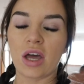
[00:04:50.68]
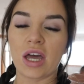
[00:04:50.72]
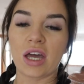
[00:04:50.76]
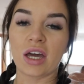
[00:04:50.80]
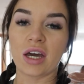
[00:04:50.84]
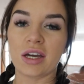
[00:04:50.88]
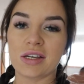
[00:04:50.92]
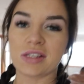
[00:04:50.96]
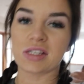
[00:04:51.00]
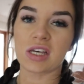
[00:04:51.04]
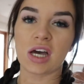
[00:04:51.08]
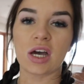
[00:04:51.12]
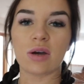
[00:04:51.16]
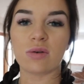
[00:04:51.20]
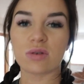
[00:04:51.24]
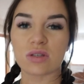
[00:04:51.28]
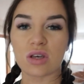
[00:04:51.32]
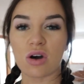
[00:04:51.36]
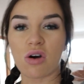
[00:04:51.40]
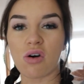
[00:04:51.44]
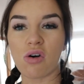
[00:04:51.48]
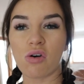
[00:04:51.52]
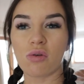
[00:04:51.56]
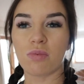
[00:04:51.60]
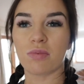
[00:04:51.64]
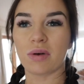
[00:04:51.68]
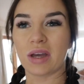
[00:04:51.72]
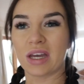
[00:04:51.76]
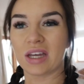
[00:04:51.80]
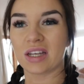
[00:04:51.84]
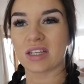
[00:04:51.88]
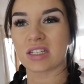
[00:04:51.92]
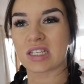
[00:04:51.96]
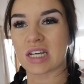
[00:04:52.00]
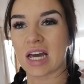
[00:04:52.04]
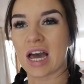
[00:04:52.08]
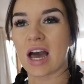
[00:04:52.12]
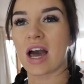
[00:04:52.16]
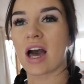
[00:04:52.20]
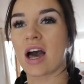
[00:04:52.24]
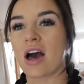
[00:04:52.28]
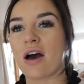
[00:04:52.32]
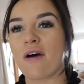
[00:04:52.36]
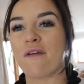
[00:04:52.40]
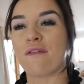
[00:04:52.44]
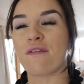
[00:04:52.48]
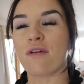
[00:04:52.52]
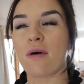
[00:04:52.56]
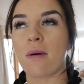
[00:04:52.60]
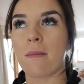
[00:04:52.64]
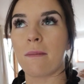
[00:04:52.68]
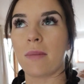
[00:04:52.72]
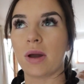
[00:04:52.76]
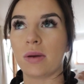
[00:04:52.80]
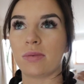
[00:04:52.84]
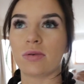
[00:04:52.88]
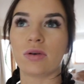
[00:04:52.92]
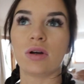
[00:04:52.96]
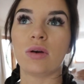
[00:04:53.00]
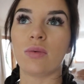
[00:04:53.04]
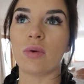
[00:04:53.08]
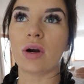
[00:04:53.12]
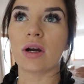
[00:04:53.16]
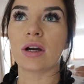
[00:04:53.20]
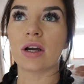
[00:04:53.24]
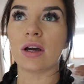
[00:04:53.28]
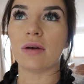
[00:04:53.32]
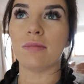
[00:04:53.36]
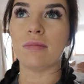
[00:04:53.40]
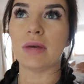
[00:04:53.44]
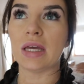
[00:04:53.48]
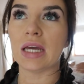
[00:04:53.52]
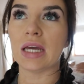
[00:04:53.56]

Okay guys, I was hoping to have my pre-workout